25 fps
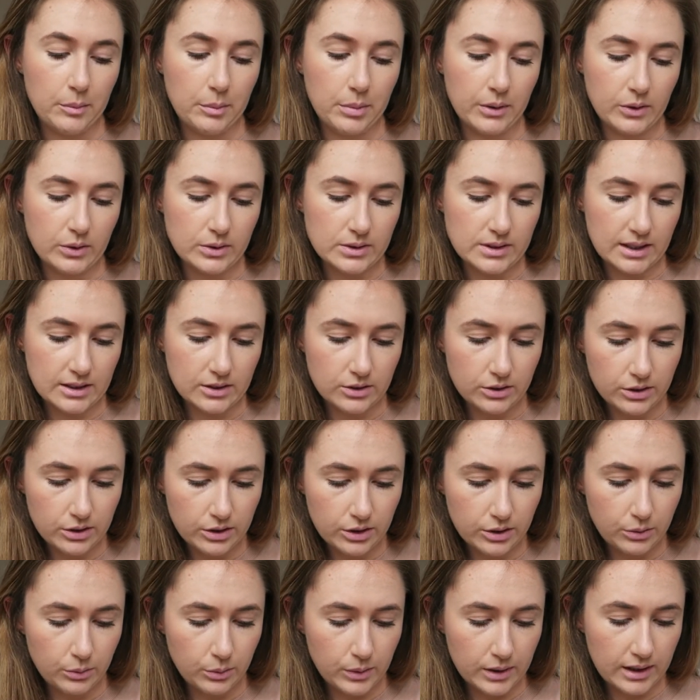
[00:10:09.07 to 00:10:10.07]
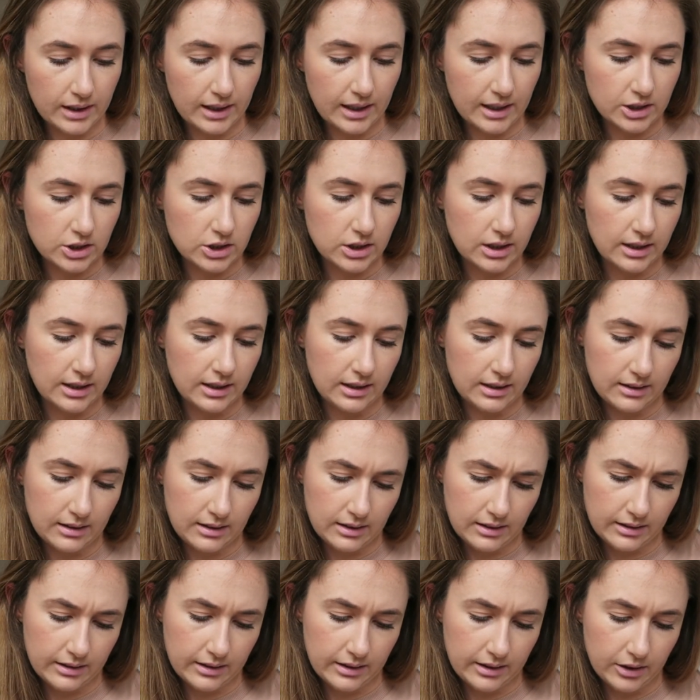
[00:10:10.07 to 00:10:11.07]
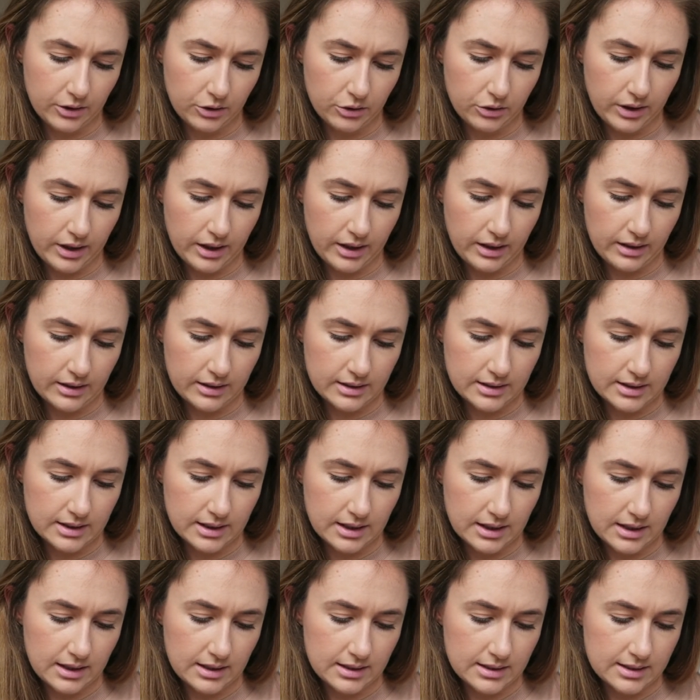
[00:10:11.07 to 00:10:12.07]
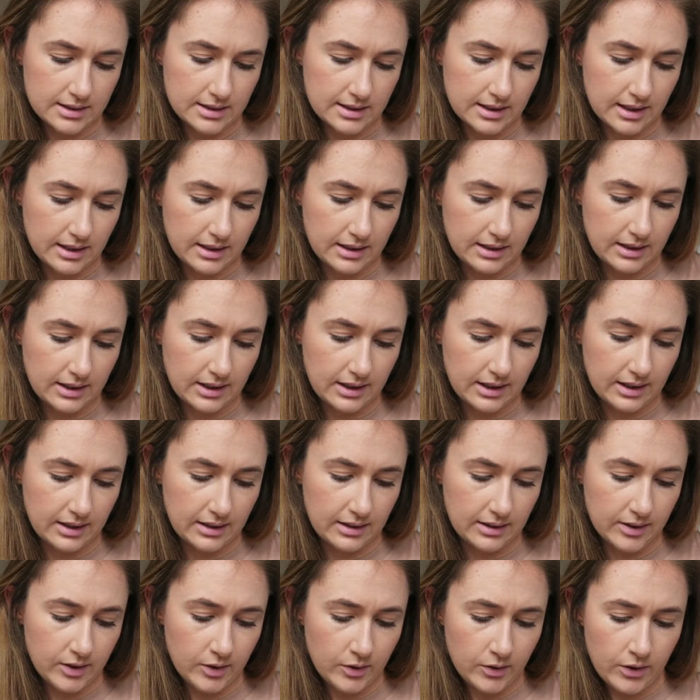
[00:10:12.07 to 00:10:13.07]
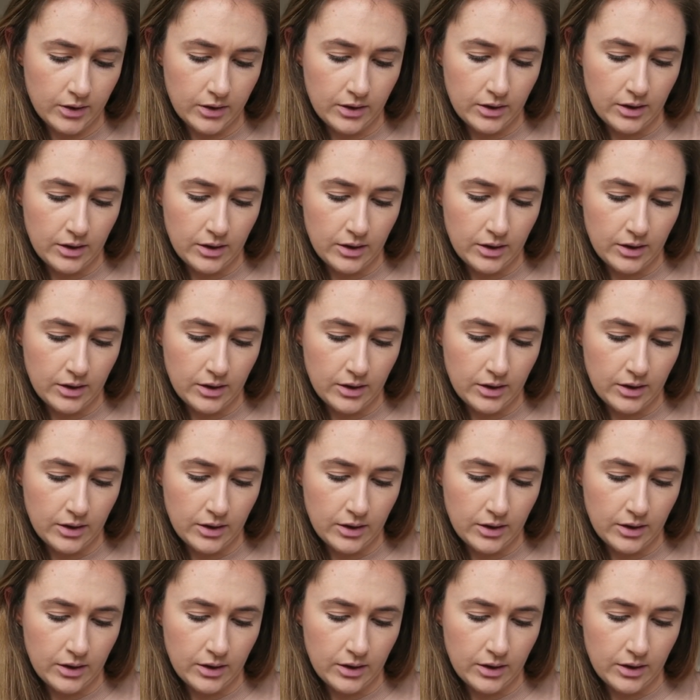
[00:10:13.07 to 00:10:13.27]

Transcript: because I don't know what actually the ingredient is in here,